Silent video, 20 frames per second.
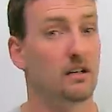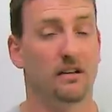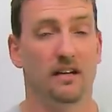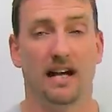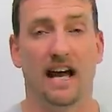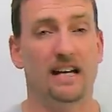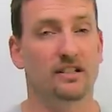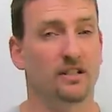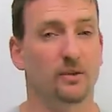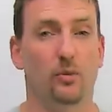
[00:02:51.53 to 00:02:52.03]

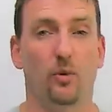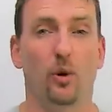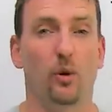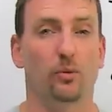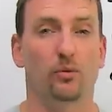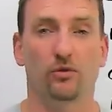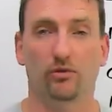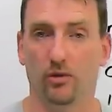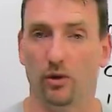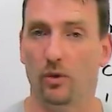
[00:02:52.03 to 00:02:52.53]
they actually
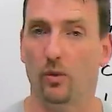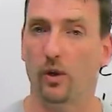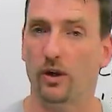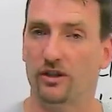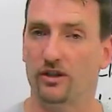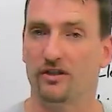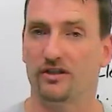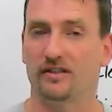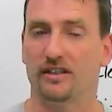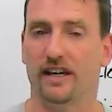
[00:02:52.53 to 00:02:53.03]
won't know
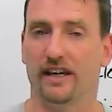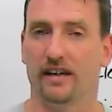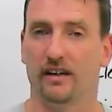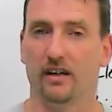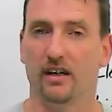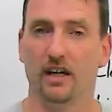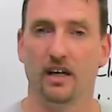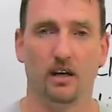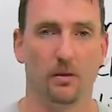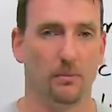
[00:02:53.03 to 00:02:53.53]
what you're
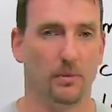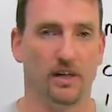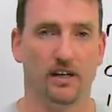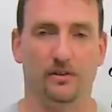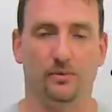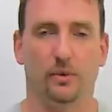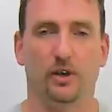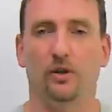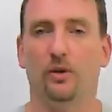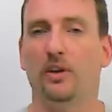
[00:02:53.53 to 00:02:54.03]
saying
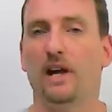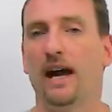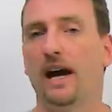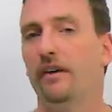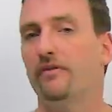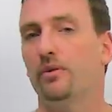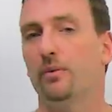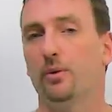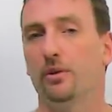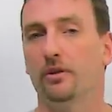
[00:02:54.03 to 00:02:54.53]
because we don't
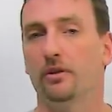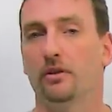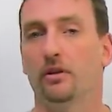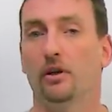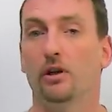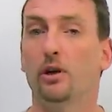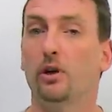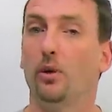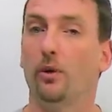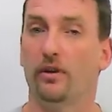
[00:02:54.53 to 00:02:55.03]
have a word,
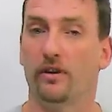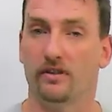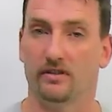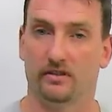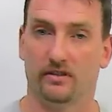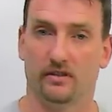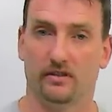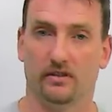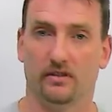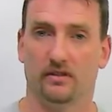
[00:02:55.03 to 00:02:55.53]

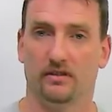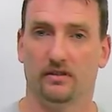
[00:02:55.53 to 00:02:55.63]
clothes,